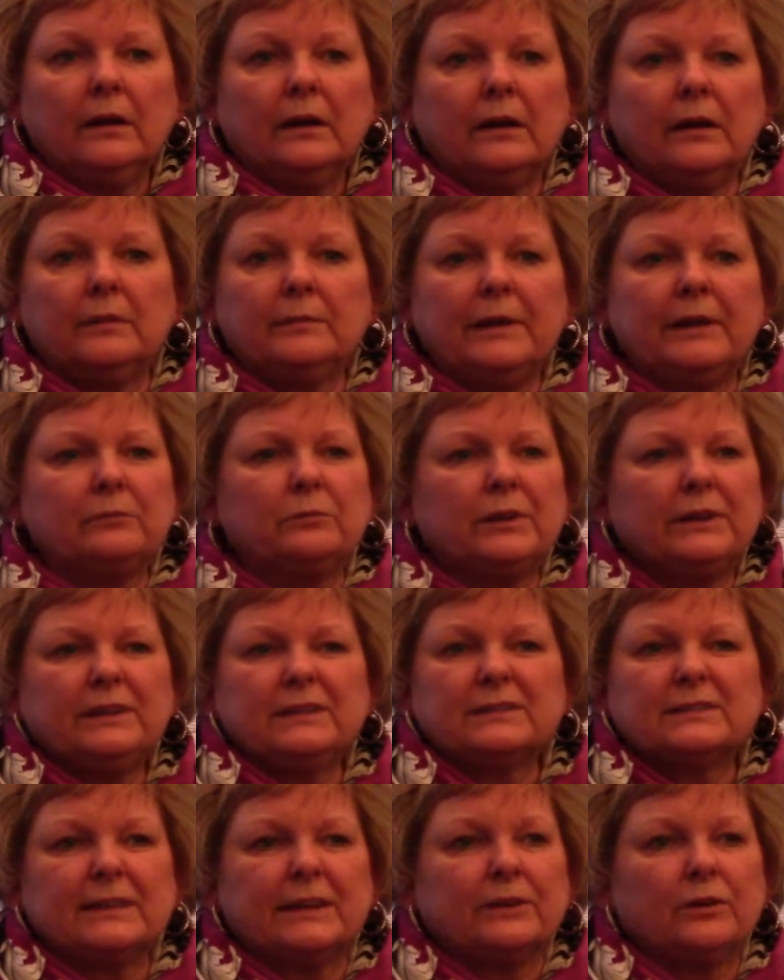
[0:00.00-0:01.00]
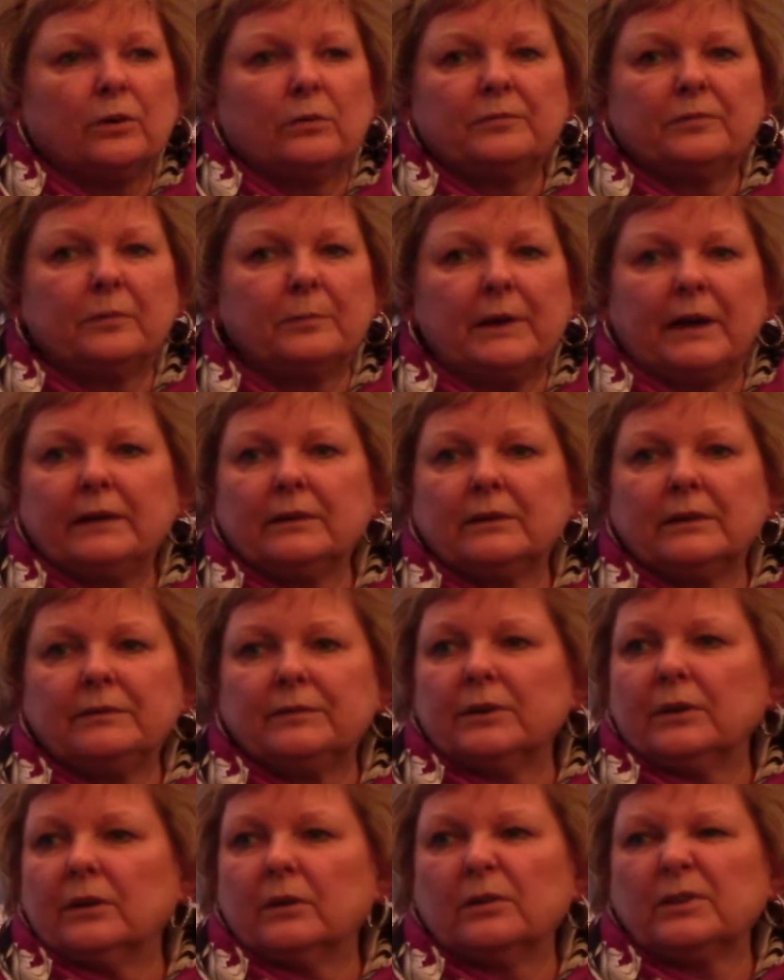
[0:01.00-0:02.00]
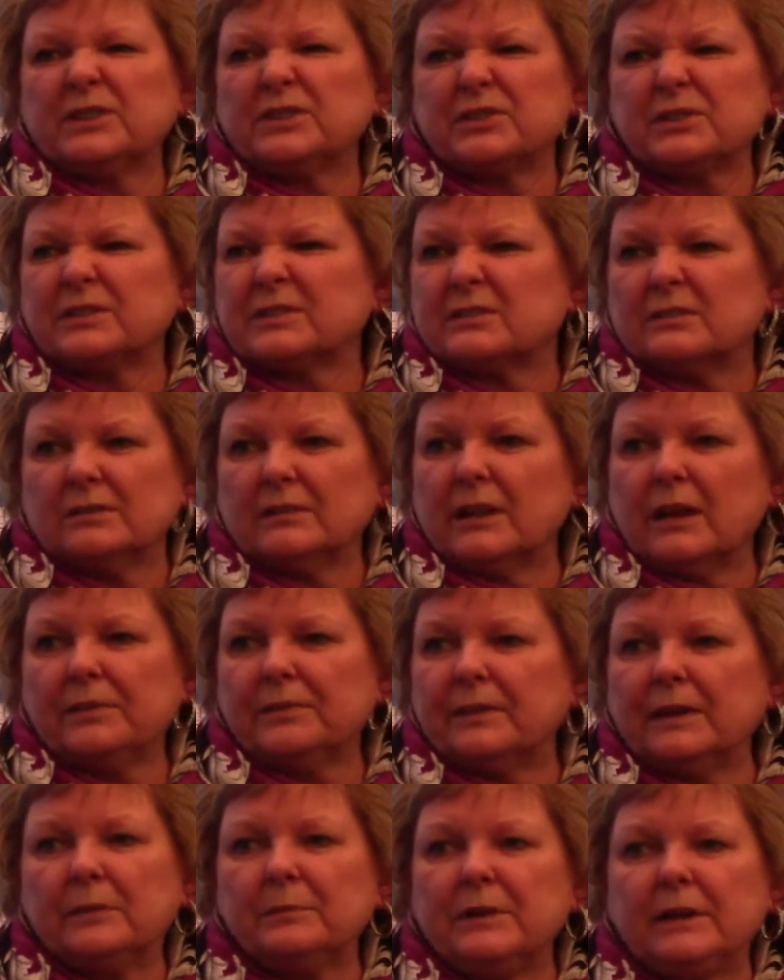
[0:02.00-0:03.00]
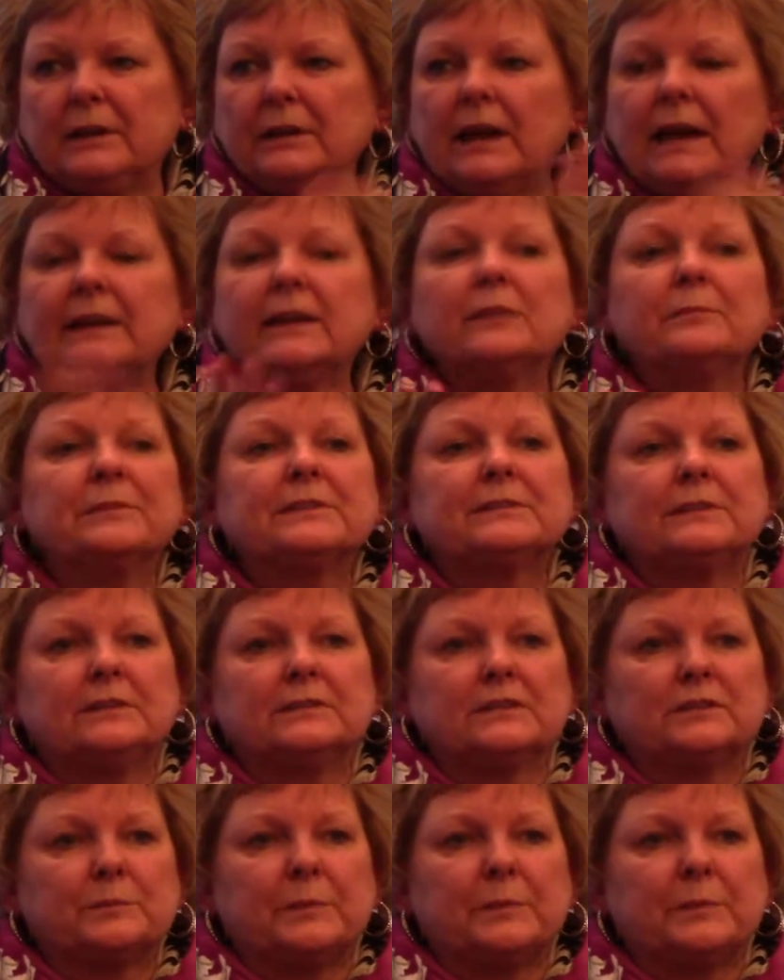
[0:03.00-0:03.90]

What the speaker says: and what do you send home from? I don't even know. It's just nothing. I mean, I give them a season's